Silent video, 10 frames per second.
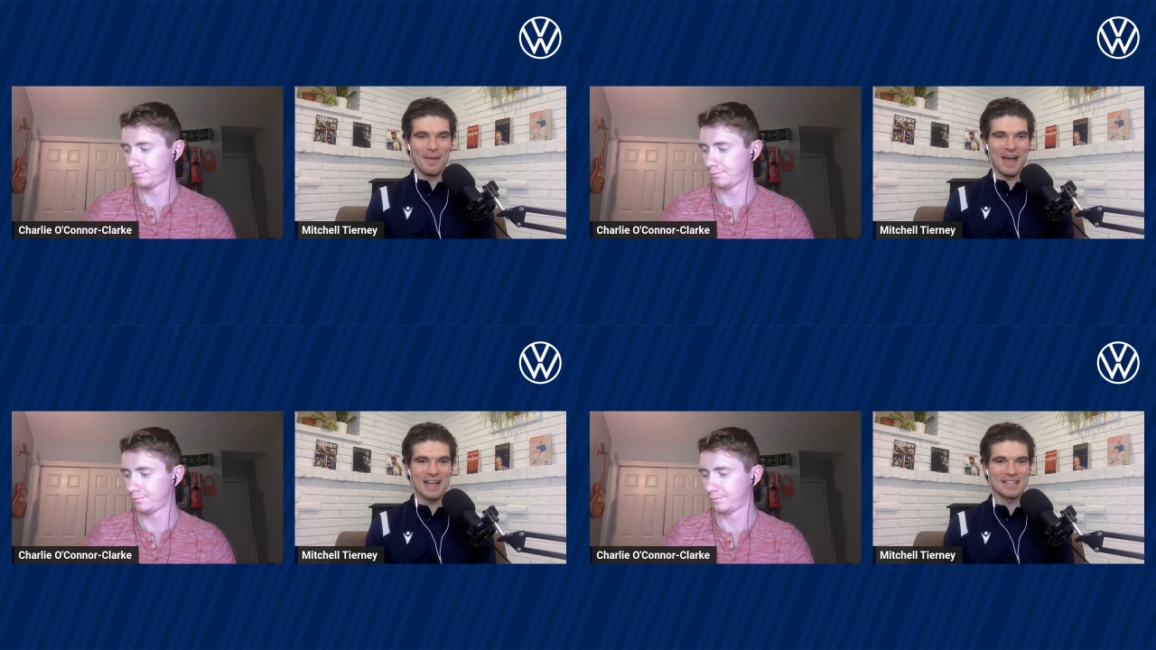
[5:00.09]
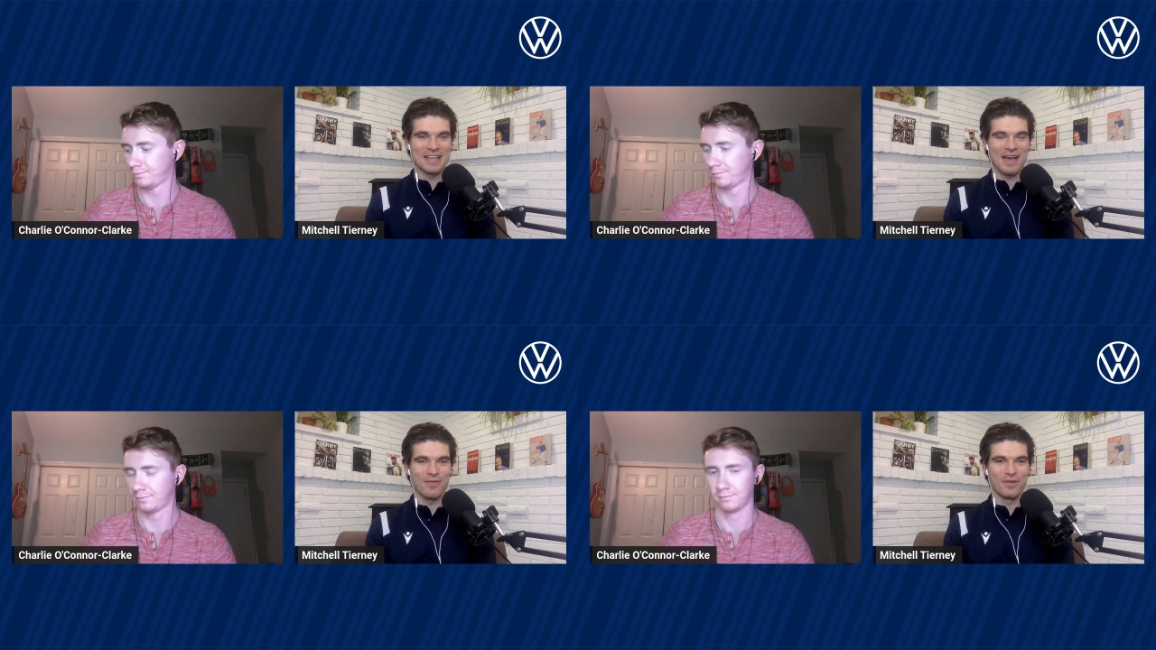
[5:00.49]
Speaker 1: past
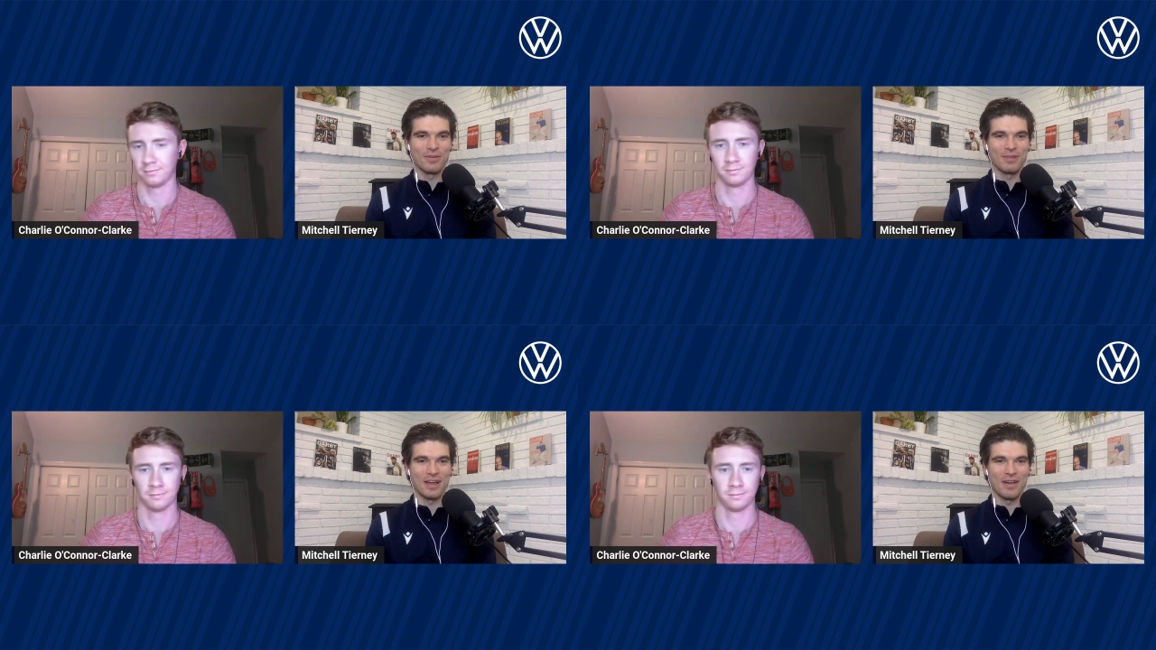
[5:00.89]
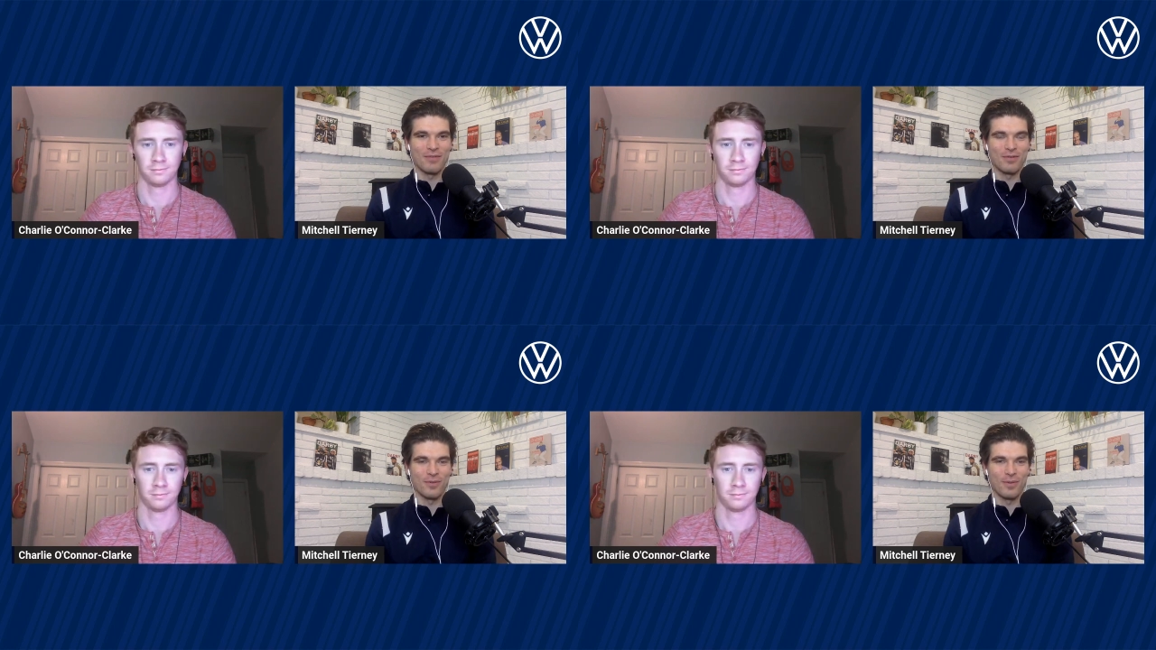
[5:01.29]
Cavalry playoff
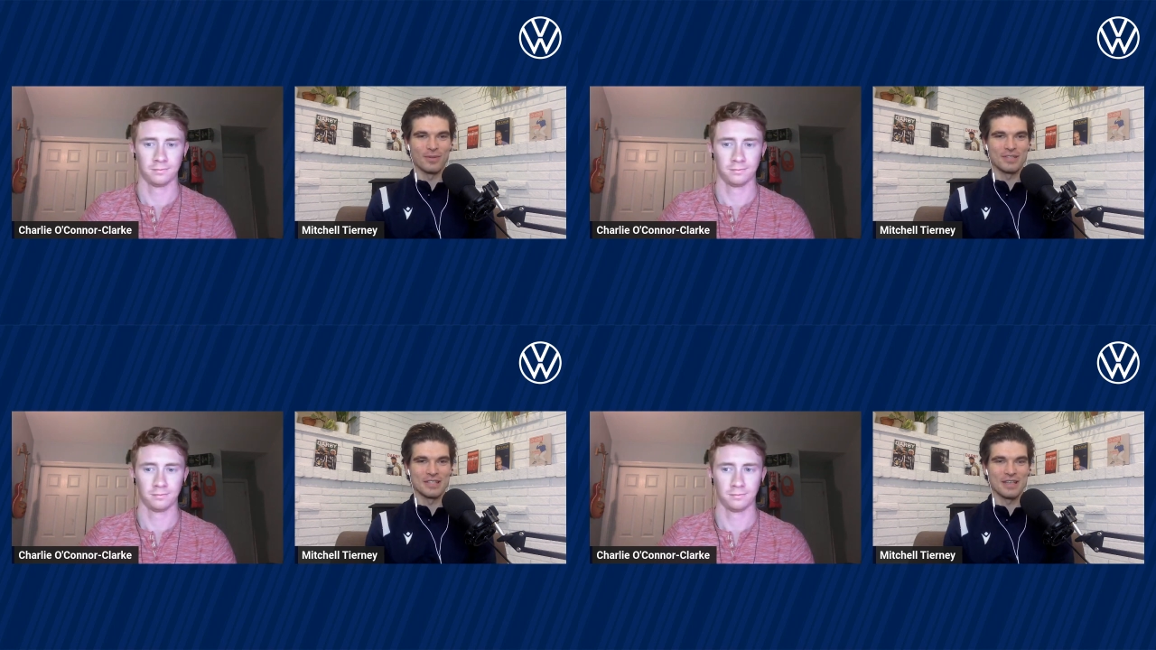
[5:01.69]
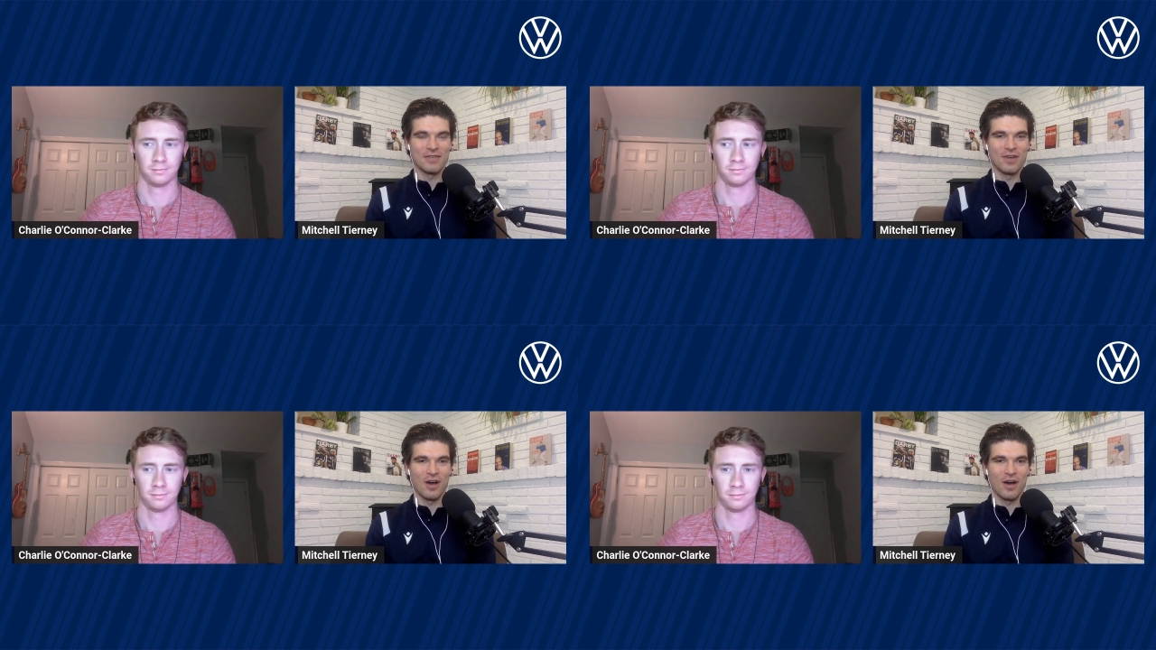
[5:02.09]
performances have
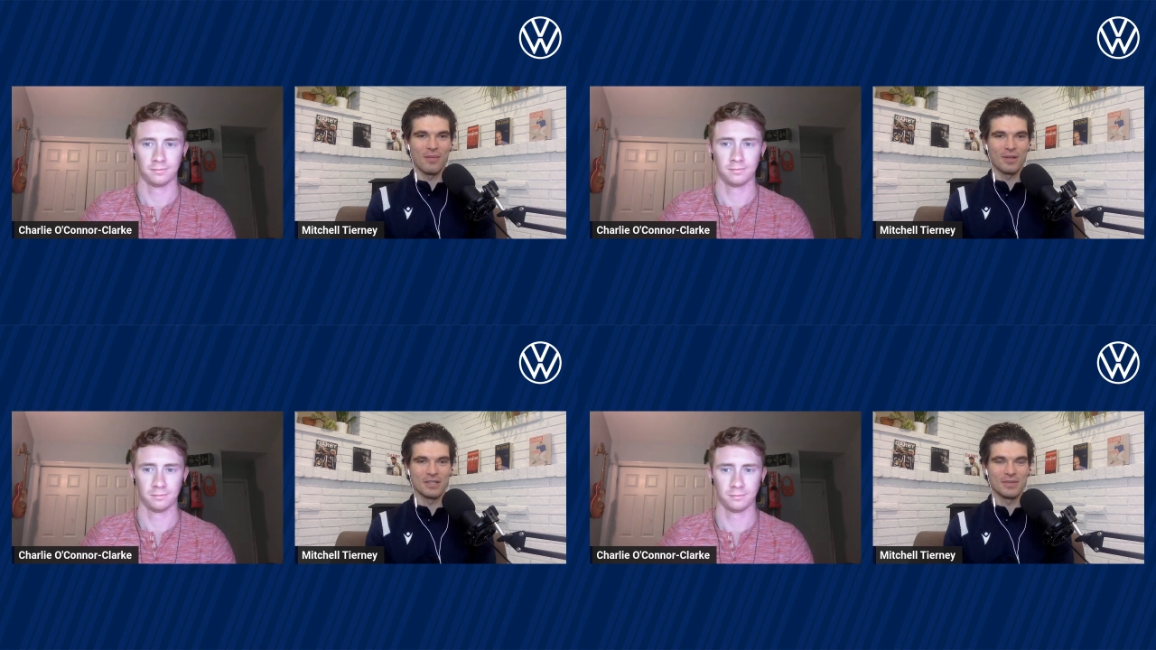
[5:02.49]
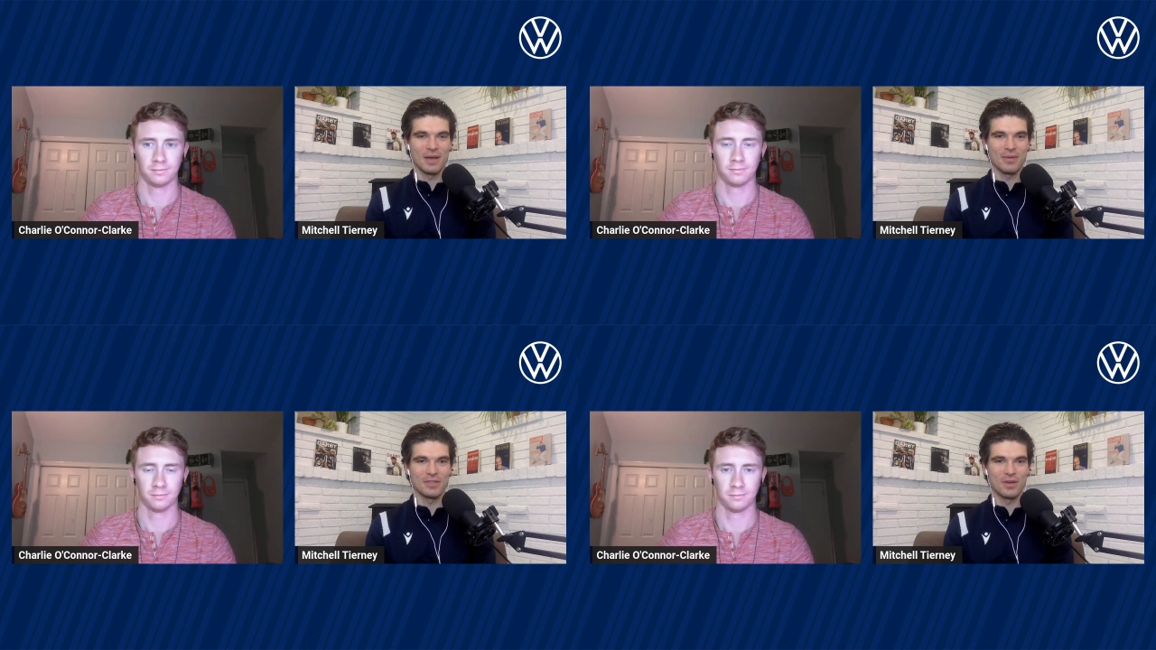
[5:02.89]
gone, but to be
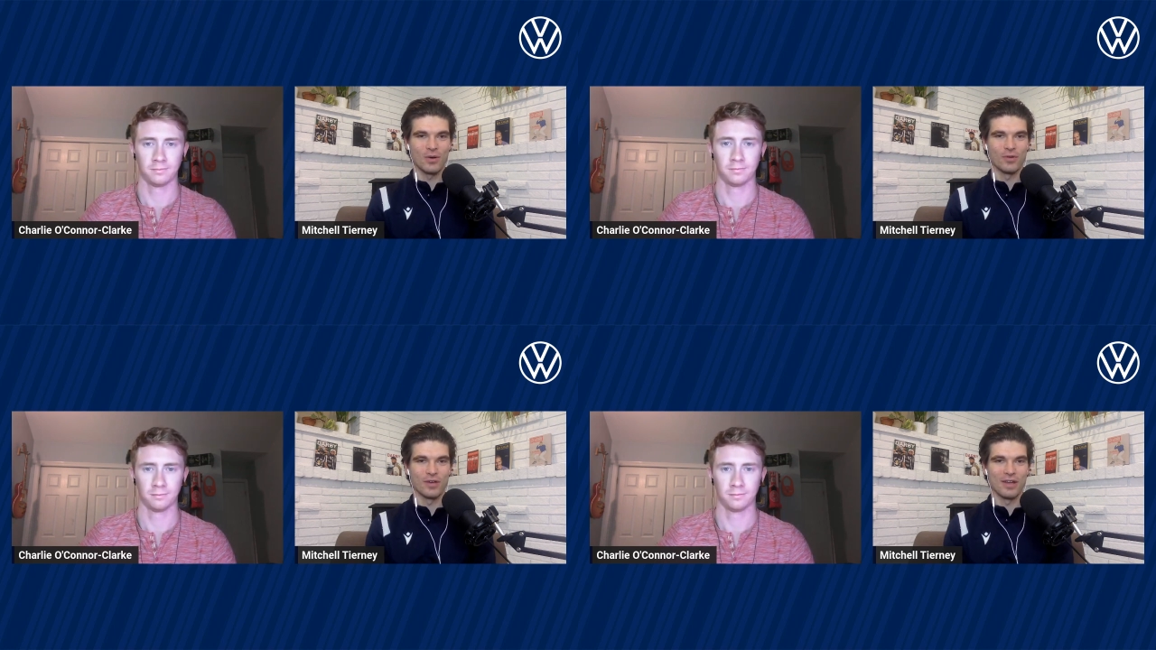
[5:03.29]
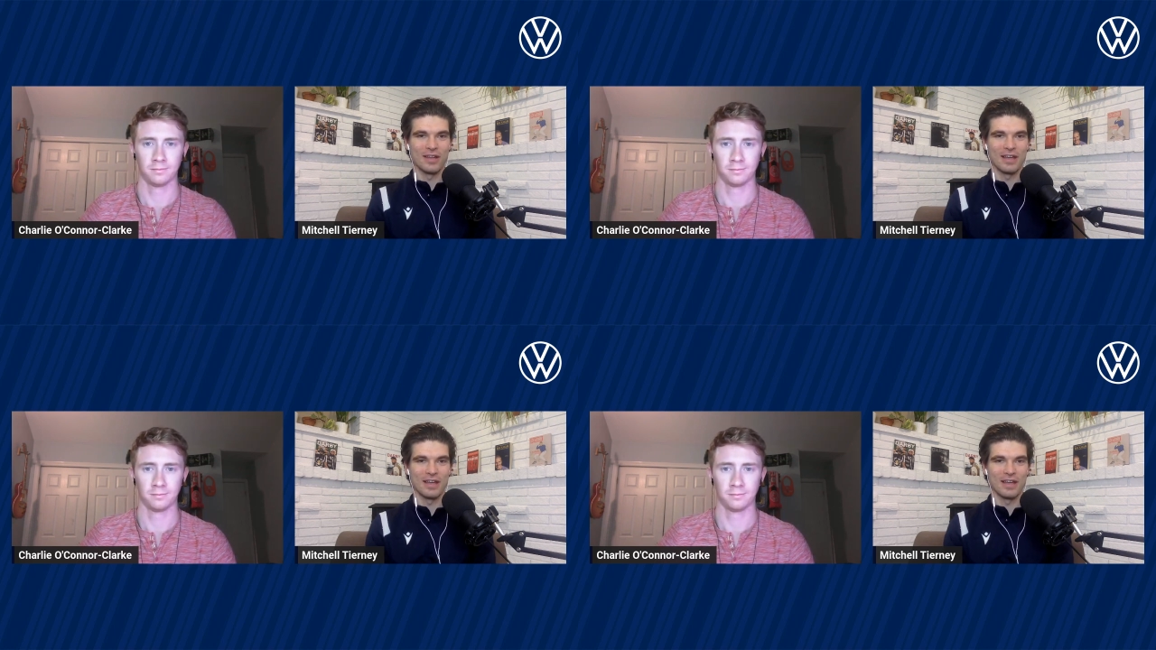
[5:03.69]
able to hold on